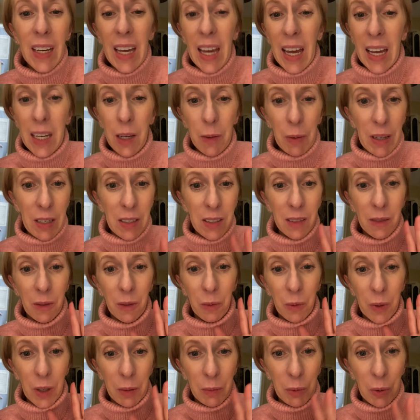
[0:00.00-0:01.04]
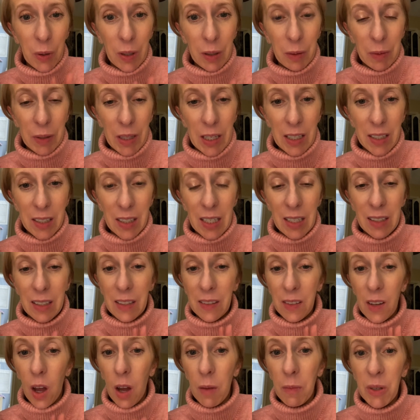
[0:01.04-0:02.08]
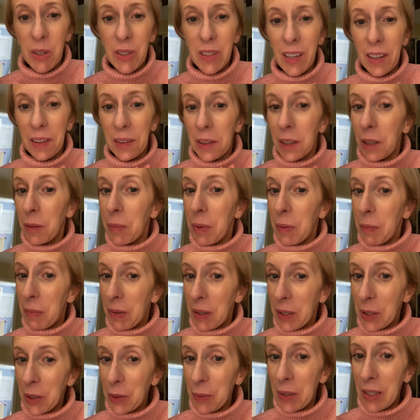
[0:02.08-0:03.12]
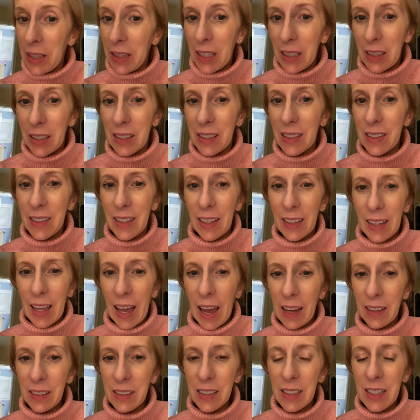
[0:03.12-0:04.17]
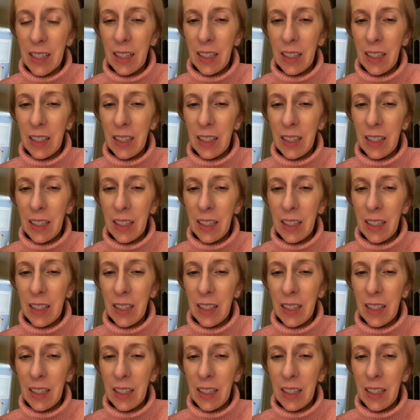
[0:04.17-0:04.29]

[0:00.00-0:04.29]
anyways, where I'm going with this is it's almost a little bit bittersweet that this is the last